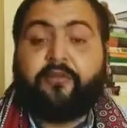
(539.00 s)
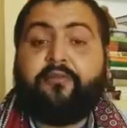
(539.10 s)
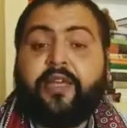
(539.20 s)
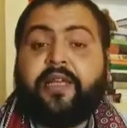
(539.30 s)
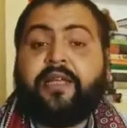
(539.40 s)

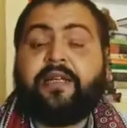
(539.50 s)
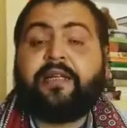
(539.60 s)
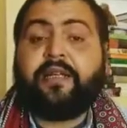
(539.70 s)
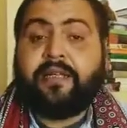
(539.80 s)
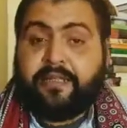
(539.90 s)
We
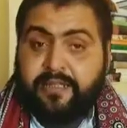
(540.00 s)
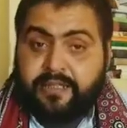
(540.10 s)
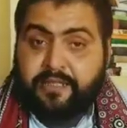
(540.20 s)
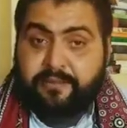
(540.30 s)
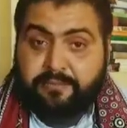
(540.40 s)
in
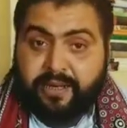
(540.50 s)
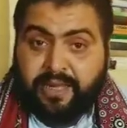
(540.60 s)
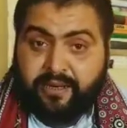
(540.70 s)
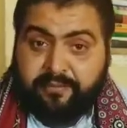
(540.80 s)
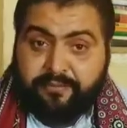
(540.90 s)
this
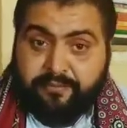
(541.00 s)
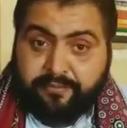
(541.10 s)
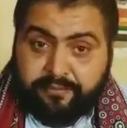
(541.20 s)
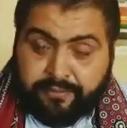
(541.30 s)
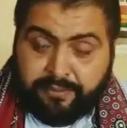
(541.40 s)

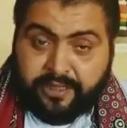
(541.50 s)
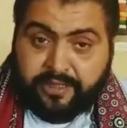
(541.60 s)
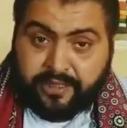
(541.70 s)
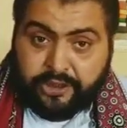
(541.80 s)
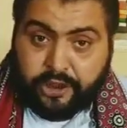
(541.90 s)

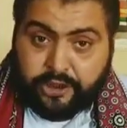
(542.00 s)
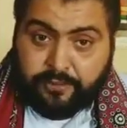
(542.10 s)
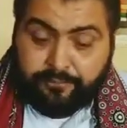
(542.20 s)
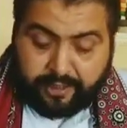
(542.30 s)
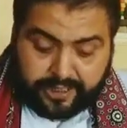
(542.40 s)
male-women
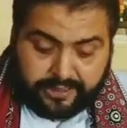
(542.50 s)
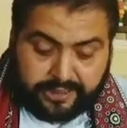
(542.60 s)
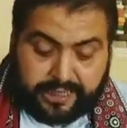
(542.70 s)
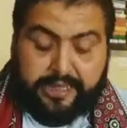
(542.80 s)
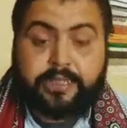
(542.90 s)
relationship
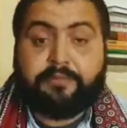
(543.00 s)
find Alec's